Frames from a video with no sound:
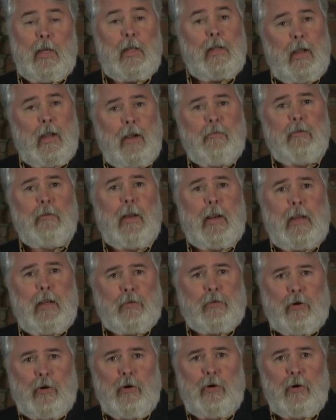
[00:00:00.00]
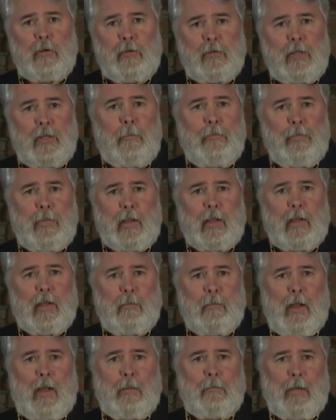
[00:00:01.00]
Now, everybody has heard something
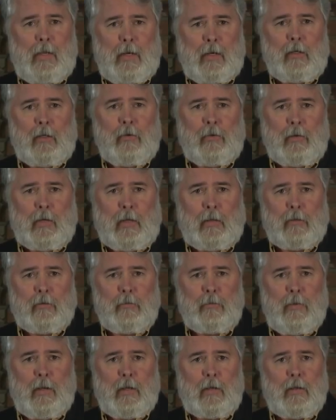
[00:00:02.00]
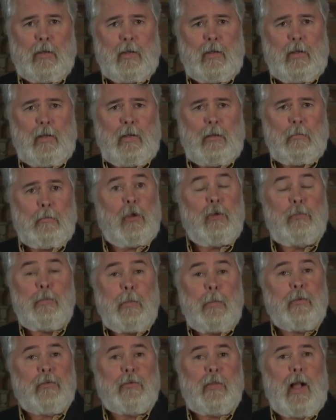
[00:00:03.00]
about beta-glucans, but most
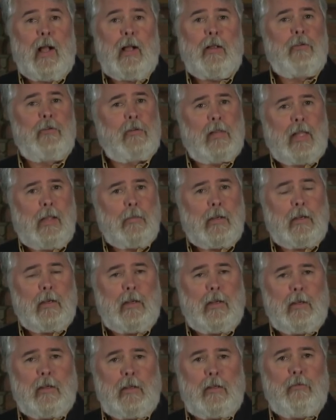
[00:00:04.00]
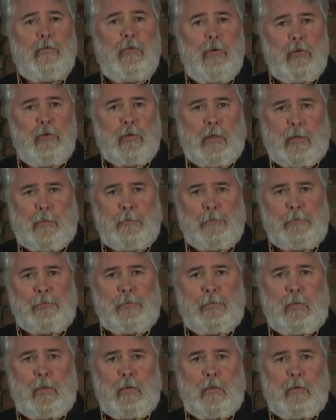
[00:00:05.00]
people's knowledge is limited and confusing.
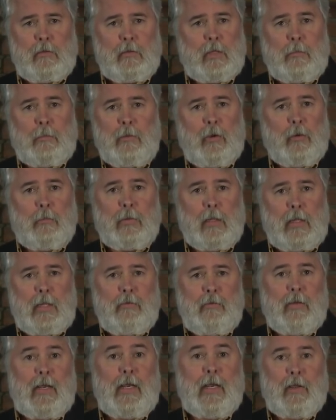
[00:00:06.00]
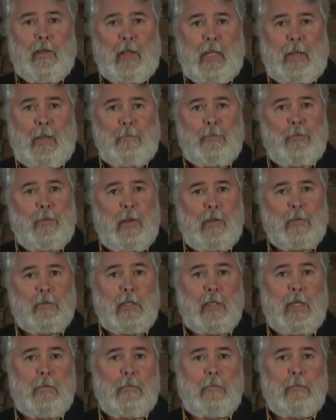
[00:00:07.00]
Some don't believe any claims, while
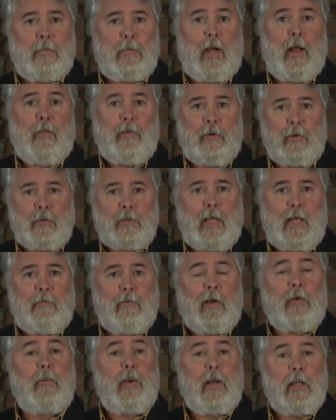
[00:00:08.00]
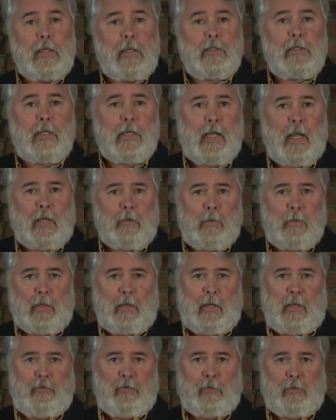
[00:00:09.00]
some others have unrealistic
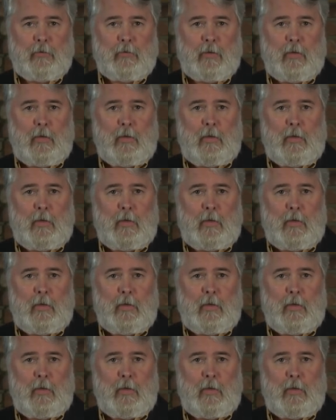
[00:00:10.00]
expectations.